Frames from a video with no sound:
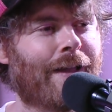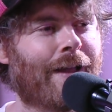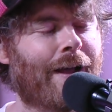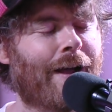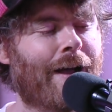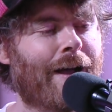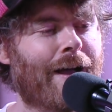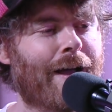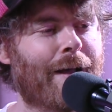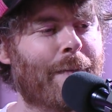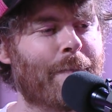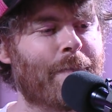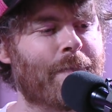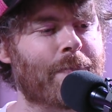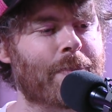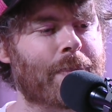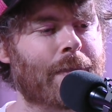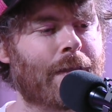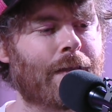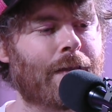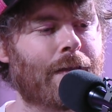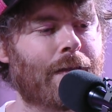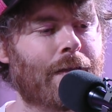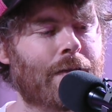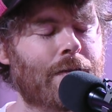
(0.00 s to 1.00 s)

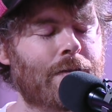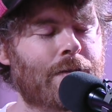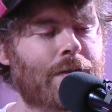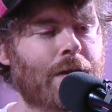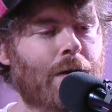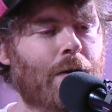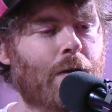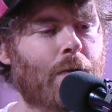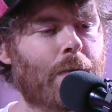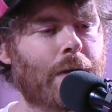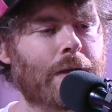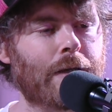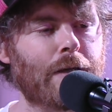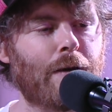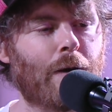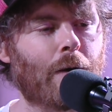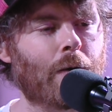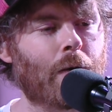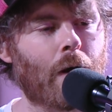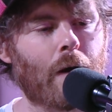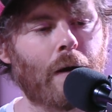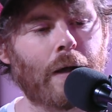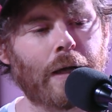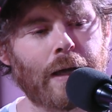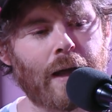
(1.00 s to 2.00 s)
But
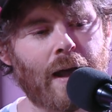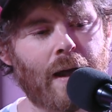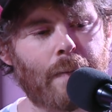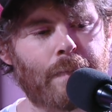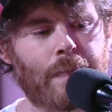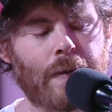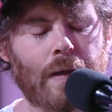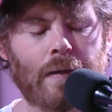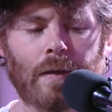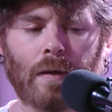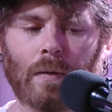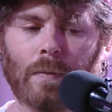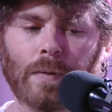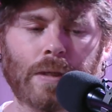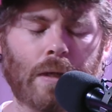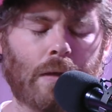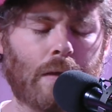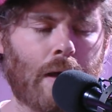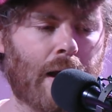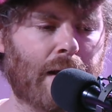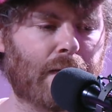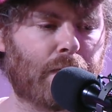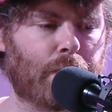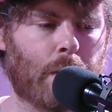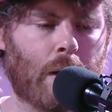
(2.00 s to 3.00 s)
growing up, there was a
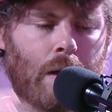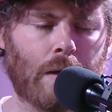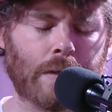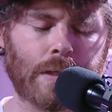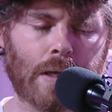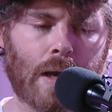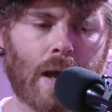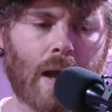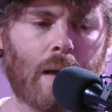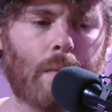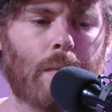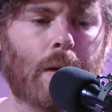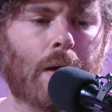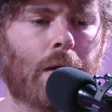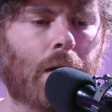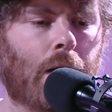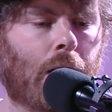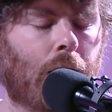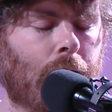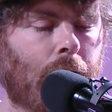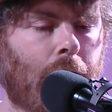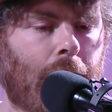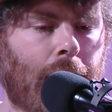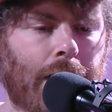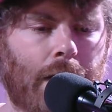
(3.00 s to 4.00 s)
lot of Paul Simon,
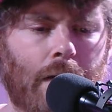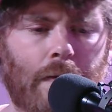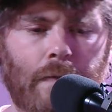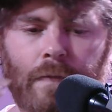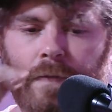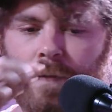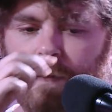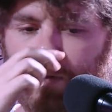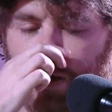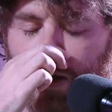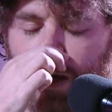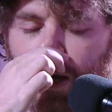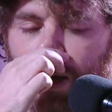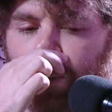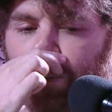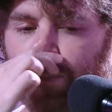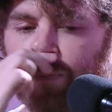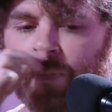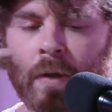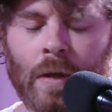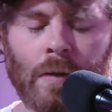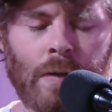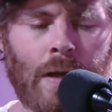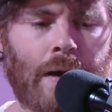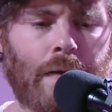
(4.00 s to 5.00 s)
a lot of
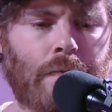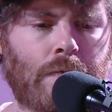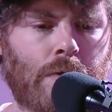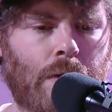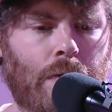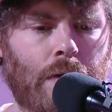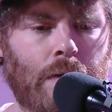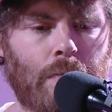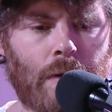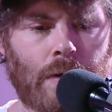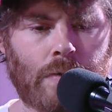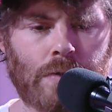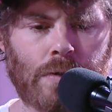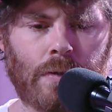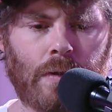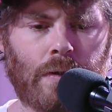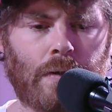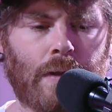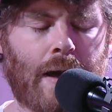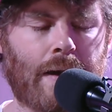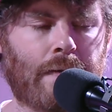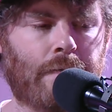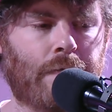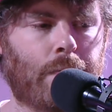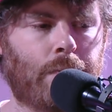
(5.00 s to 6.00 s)
Joni Mitchell, a
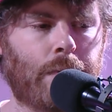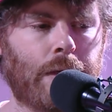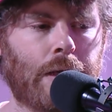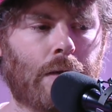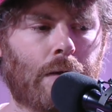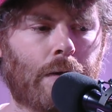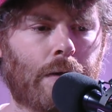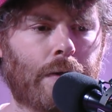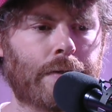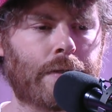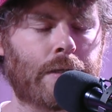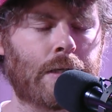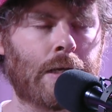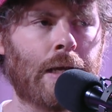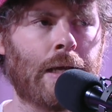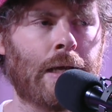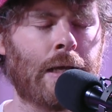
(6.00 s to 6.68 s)
lot of the Beatles.